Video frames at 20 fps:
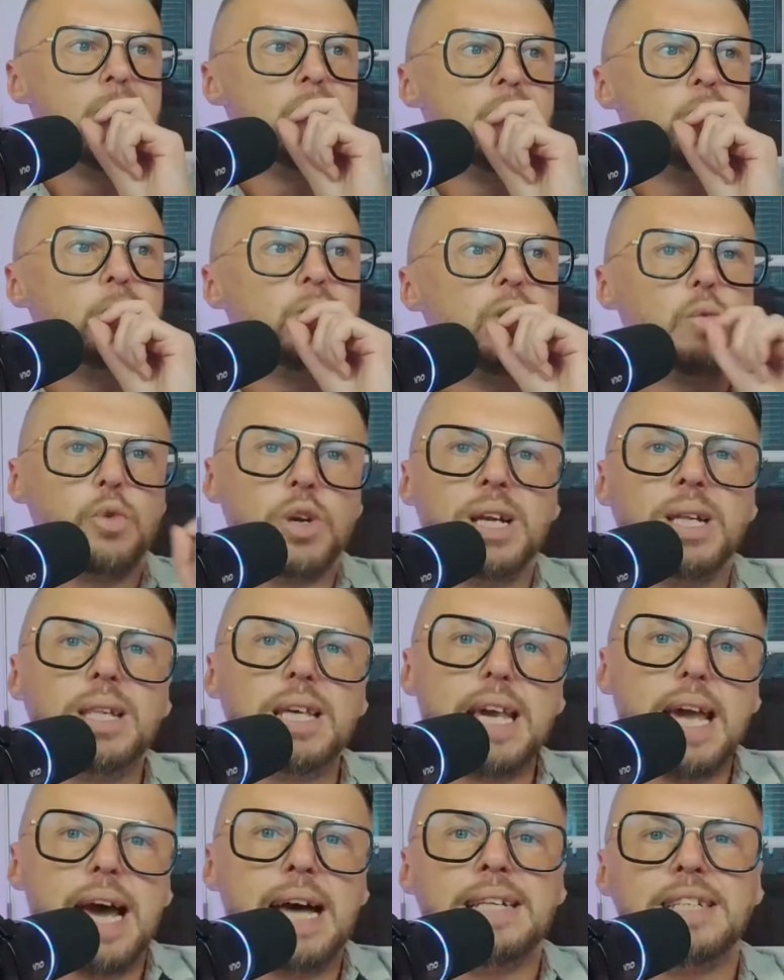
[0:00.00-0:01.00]

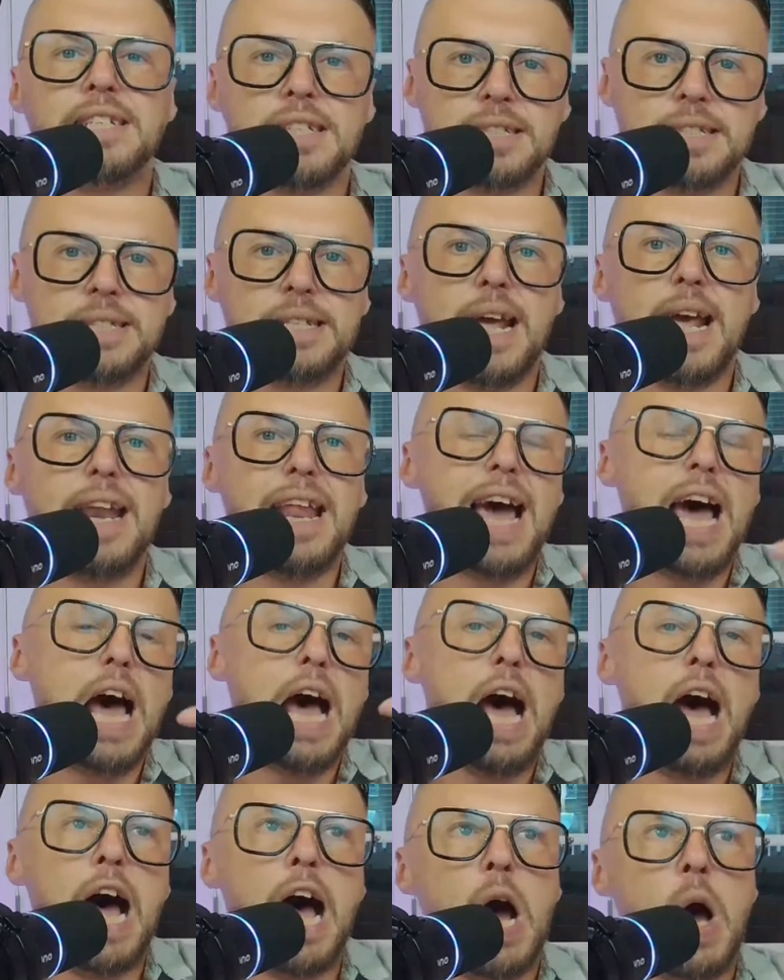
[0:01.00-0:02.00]
really understand
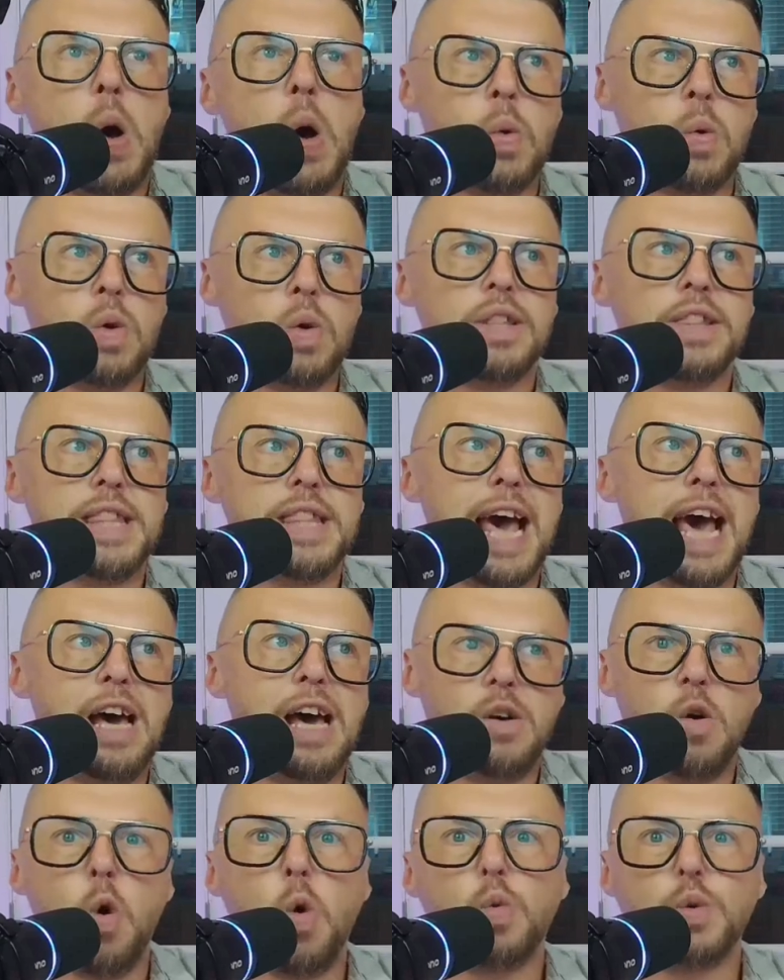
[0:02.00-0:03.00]
how that
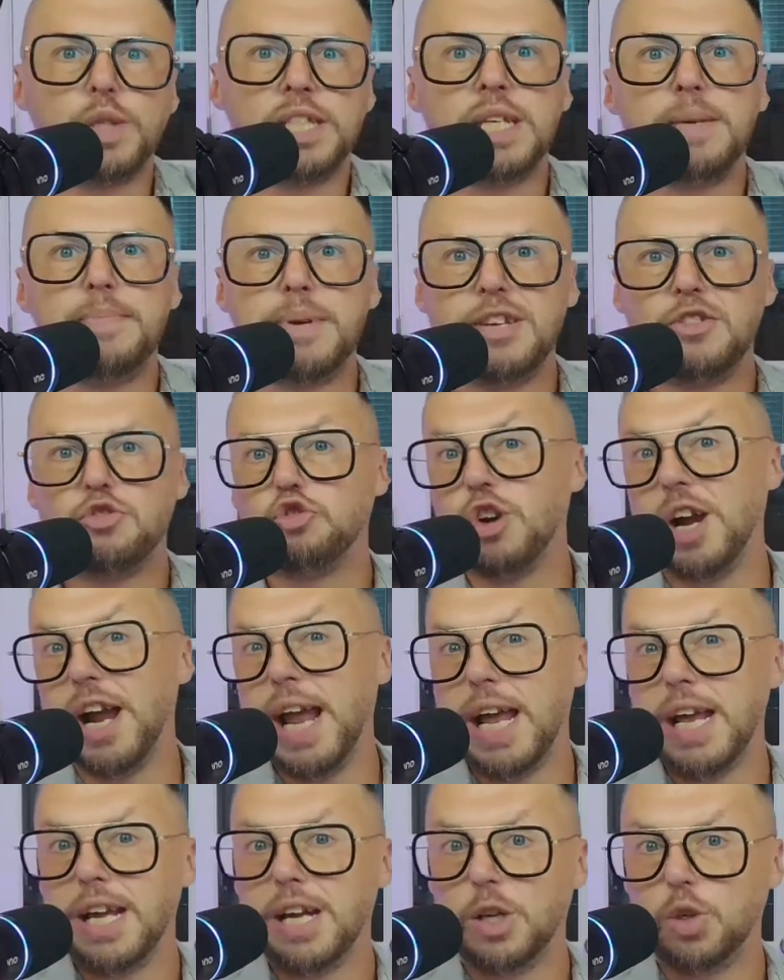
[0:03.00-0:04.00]
O T P
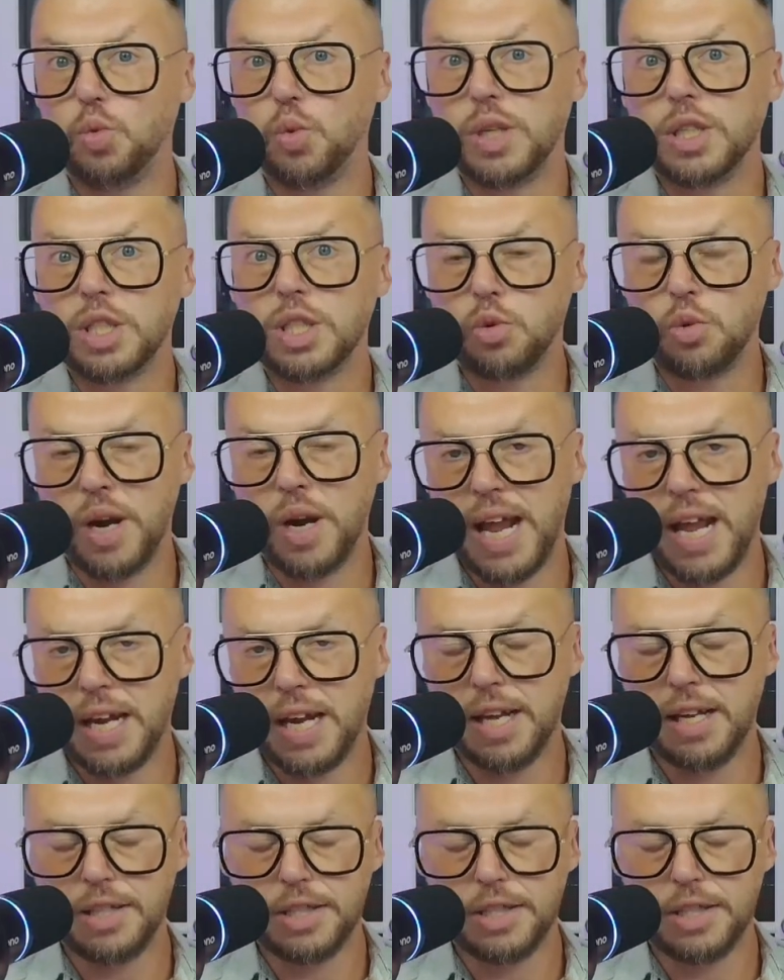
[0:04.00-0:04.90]
triangle was created.